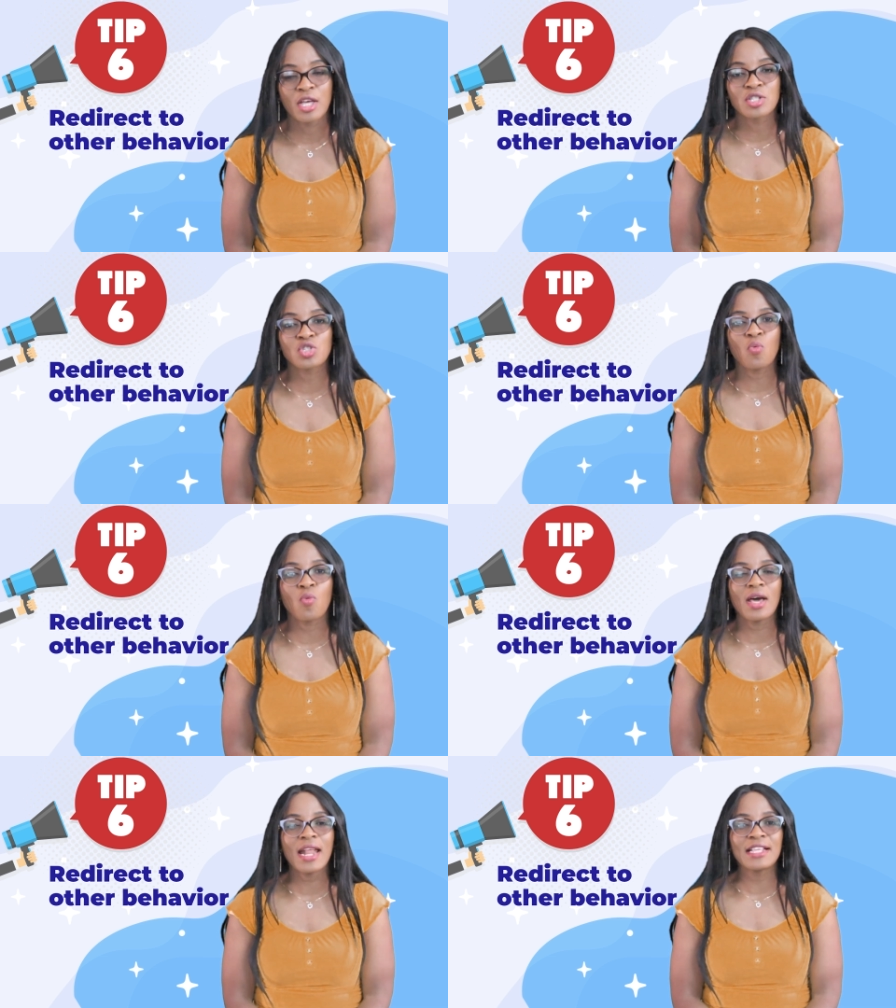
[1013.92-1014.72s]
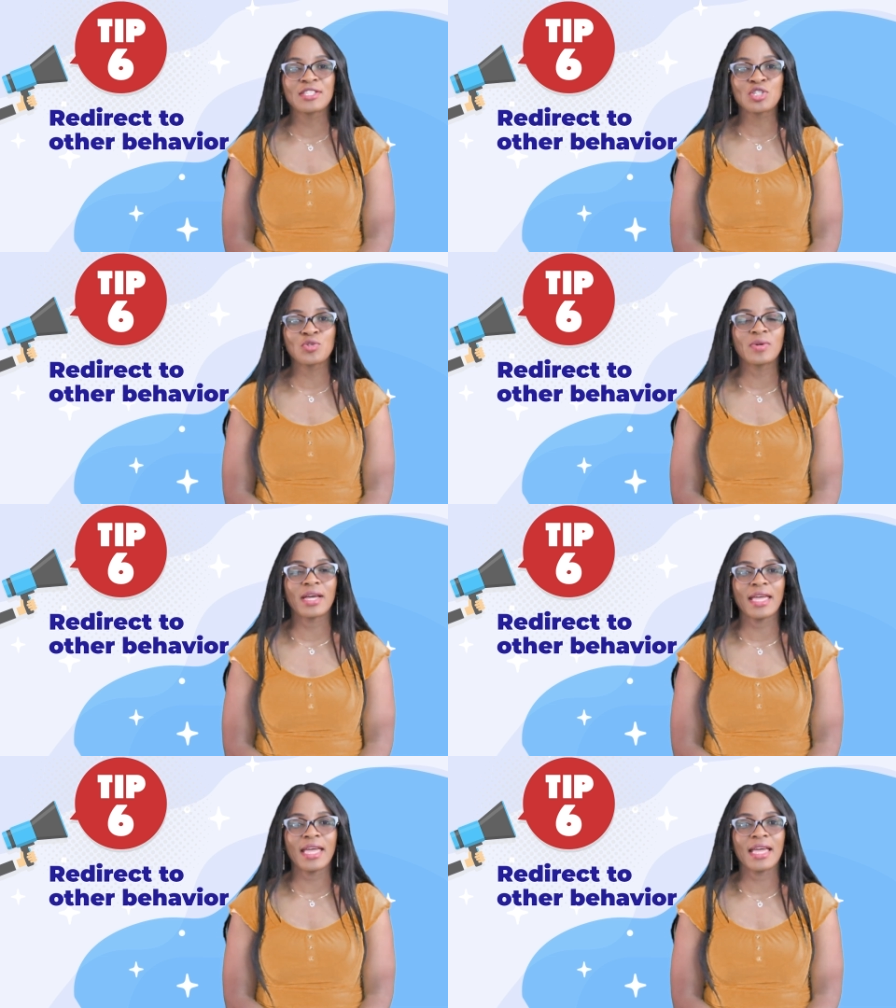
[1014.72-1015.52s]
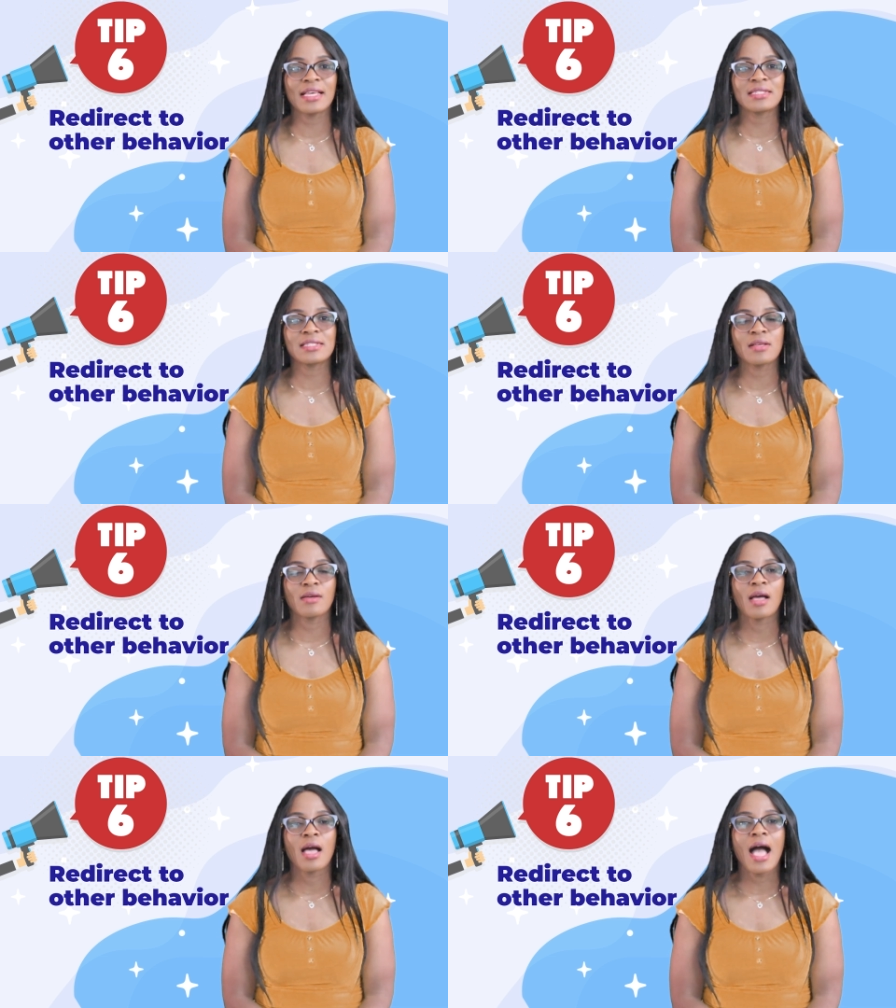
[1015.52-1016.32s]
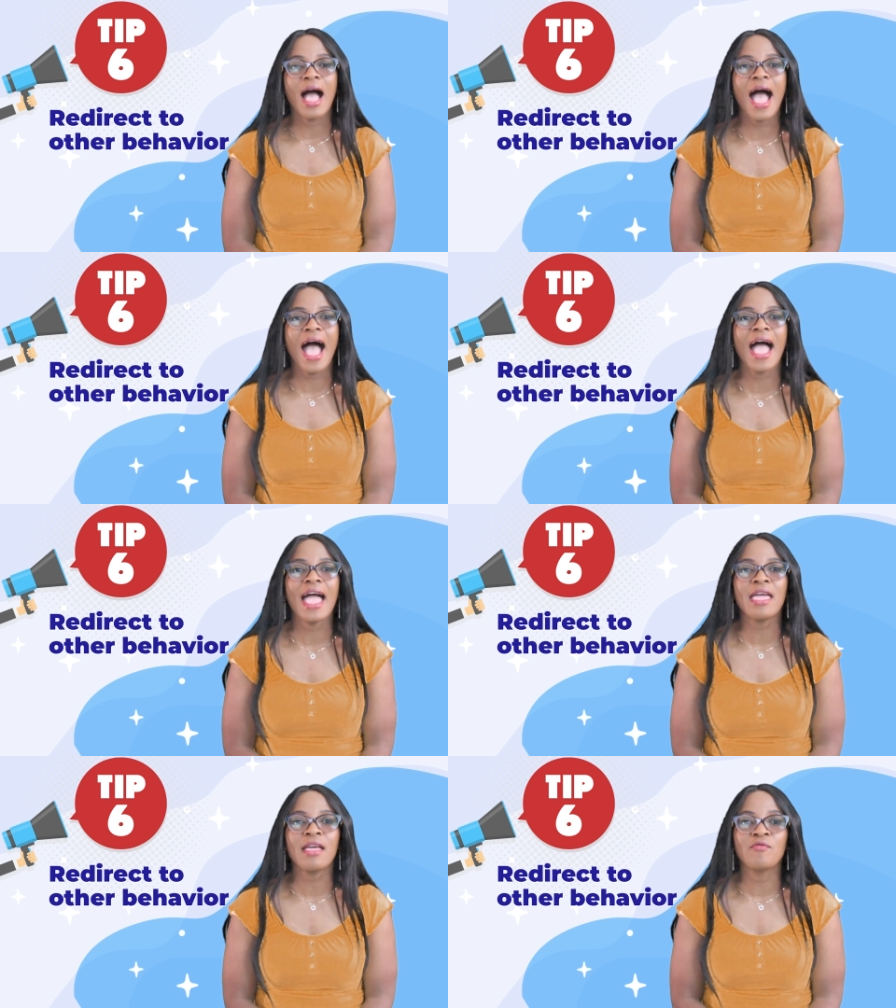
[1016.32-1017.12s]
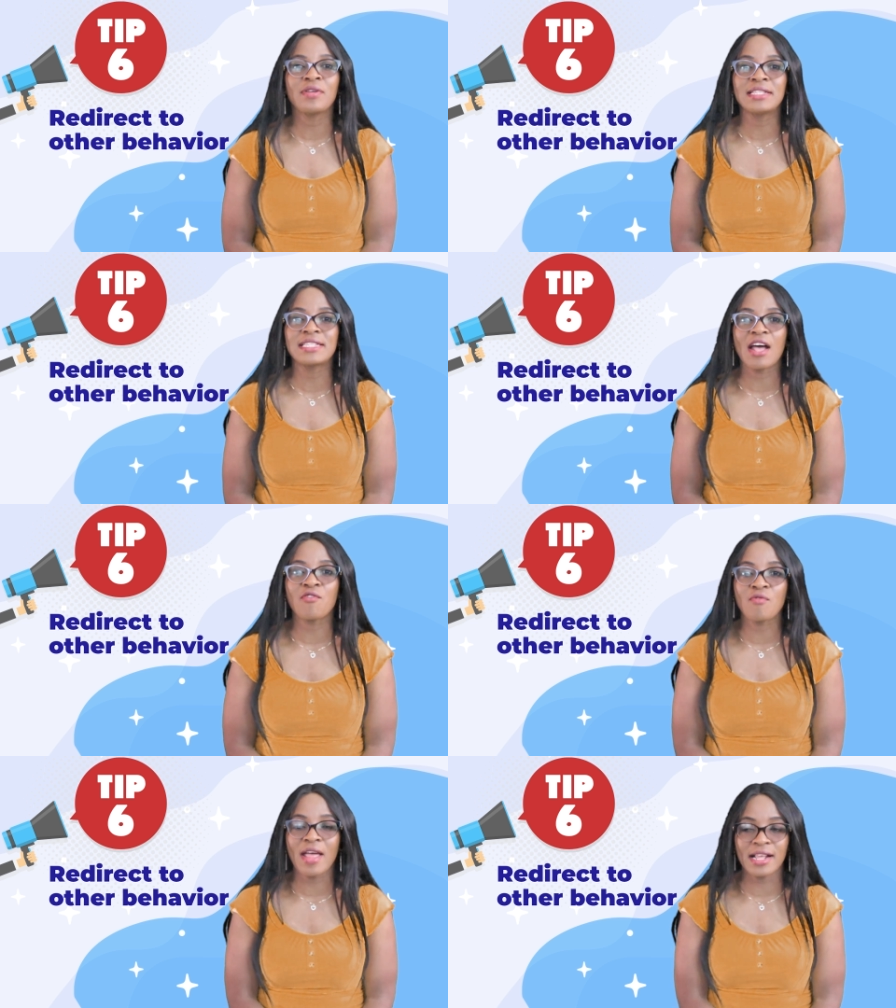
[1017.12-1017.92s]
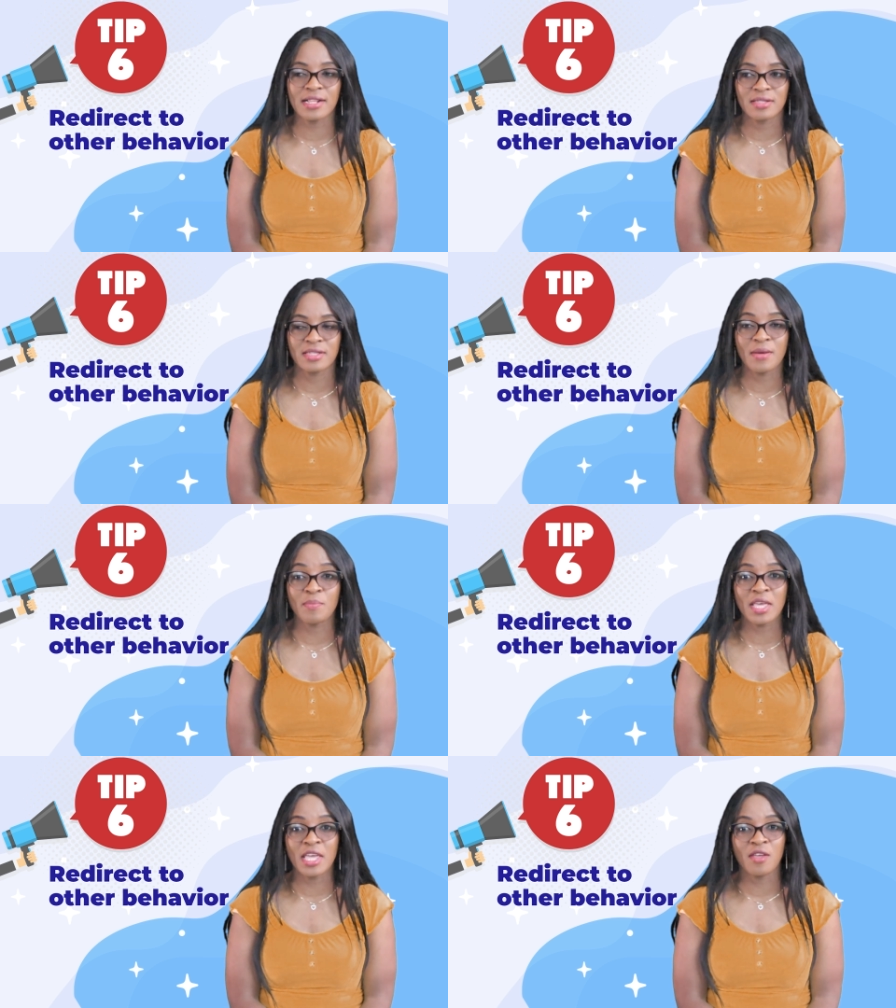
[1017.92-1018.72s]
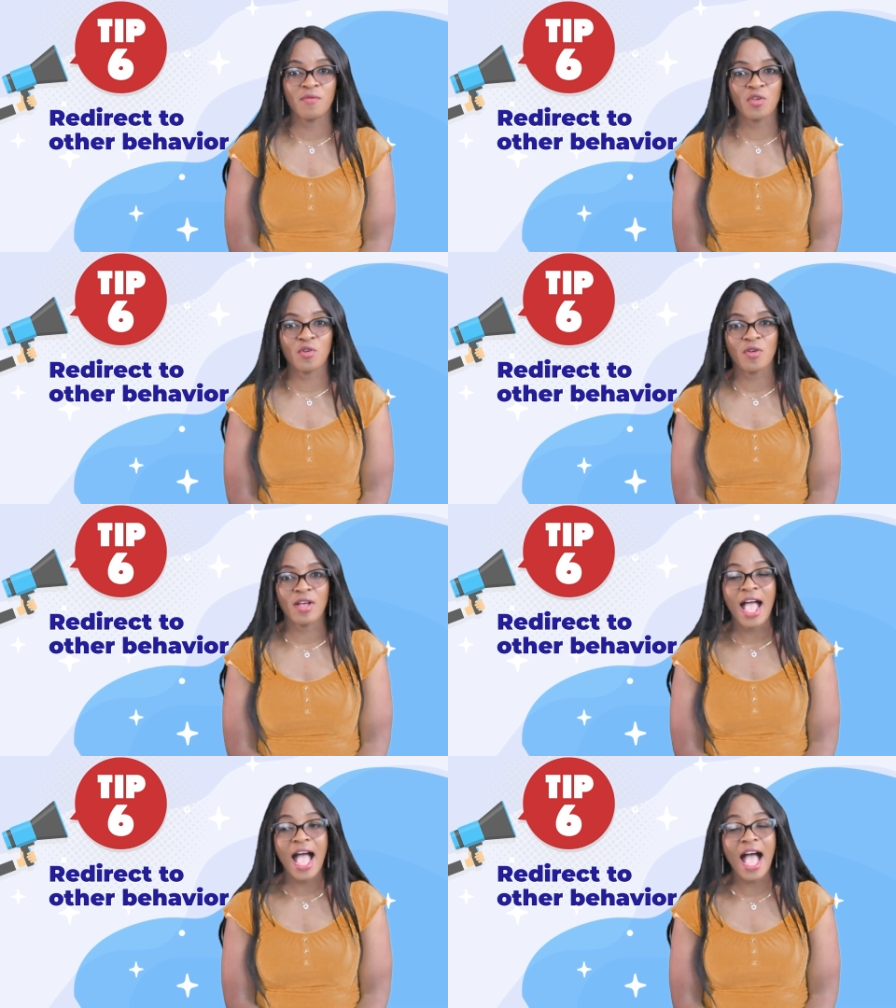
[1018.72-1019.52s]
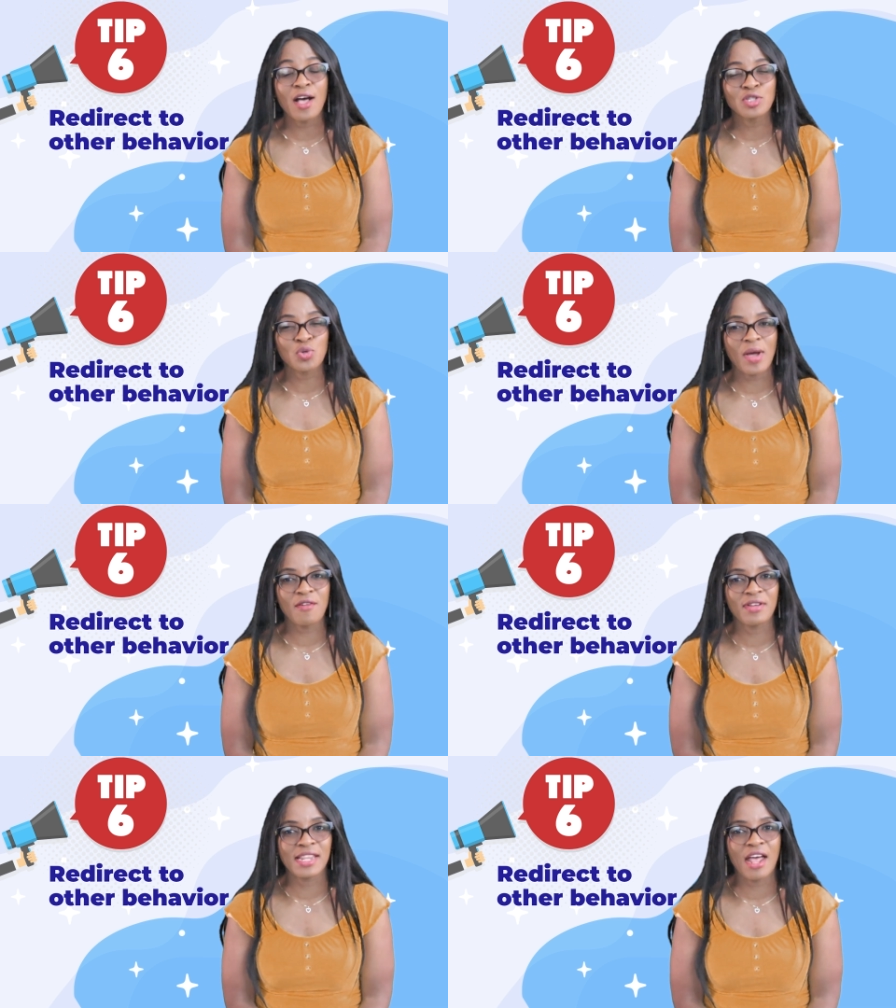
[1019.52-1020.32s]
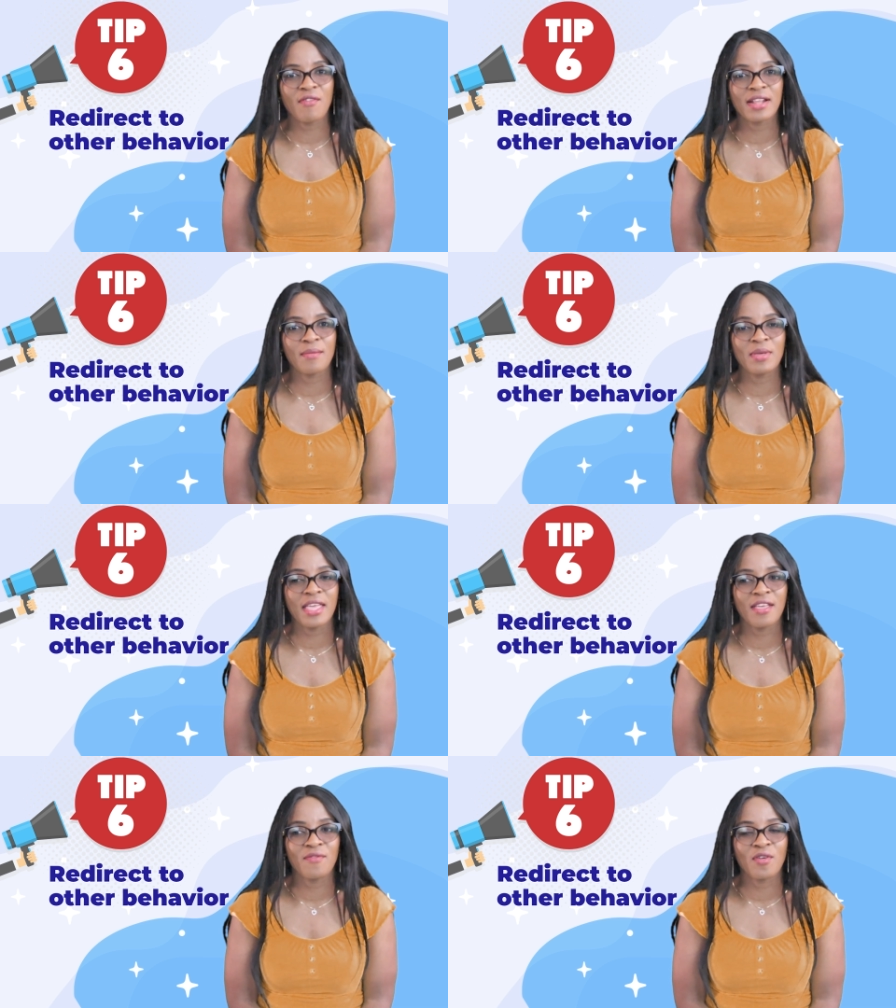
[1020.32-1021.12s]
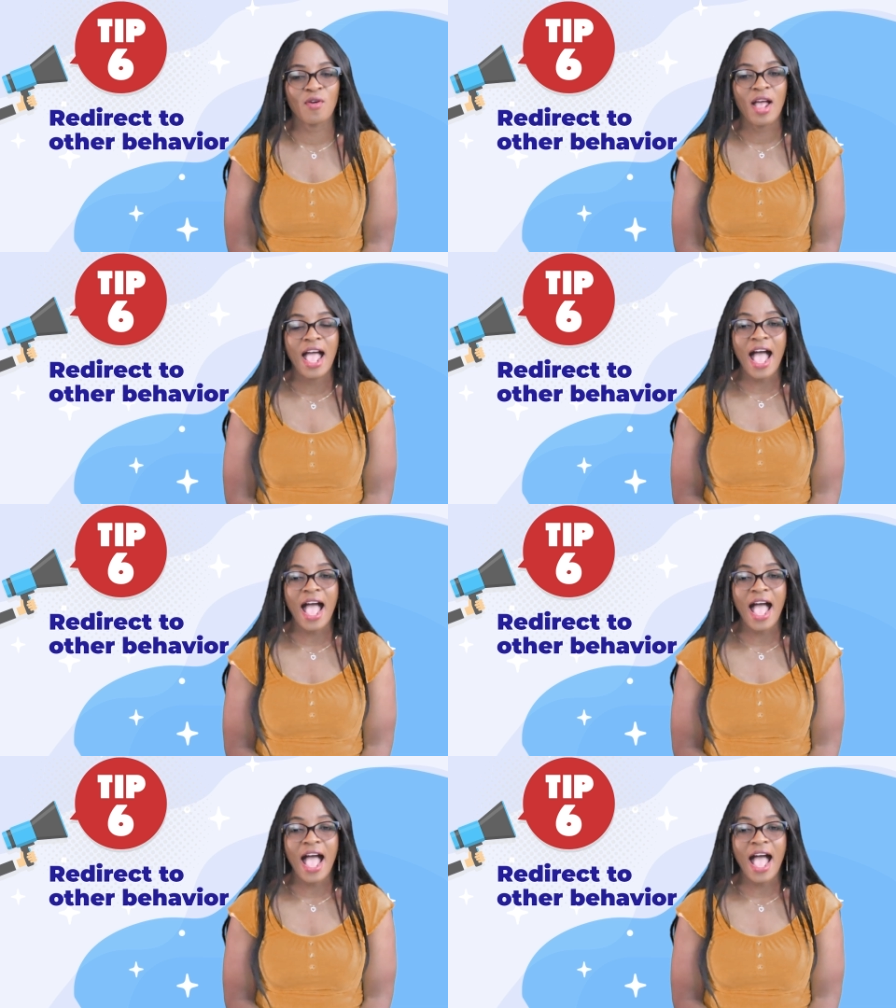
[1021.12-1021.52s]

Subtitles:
So what I do is I redirect the behavior. How do I redirect the behavior?